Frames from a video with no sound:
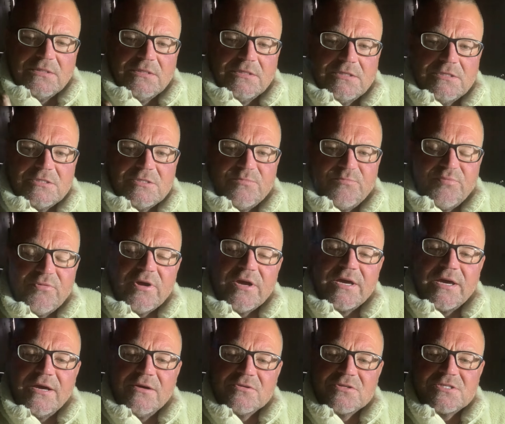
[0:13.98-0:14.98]
It's a brick
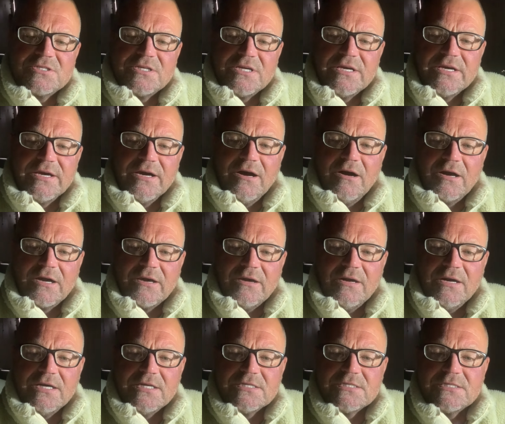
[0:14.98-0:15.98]
house cigar,
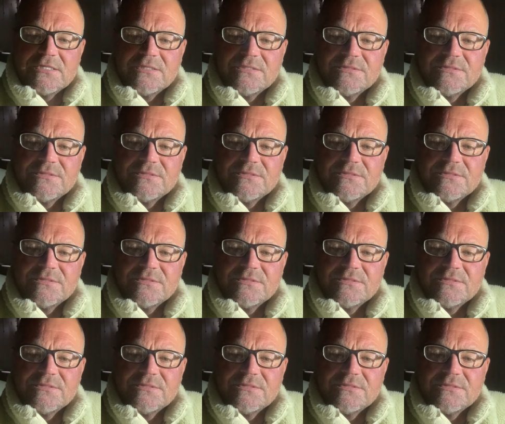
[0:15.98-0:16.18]
guys.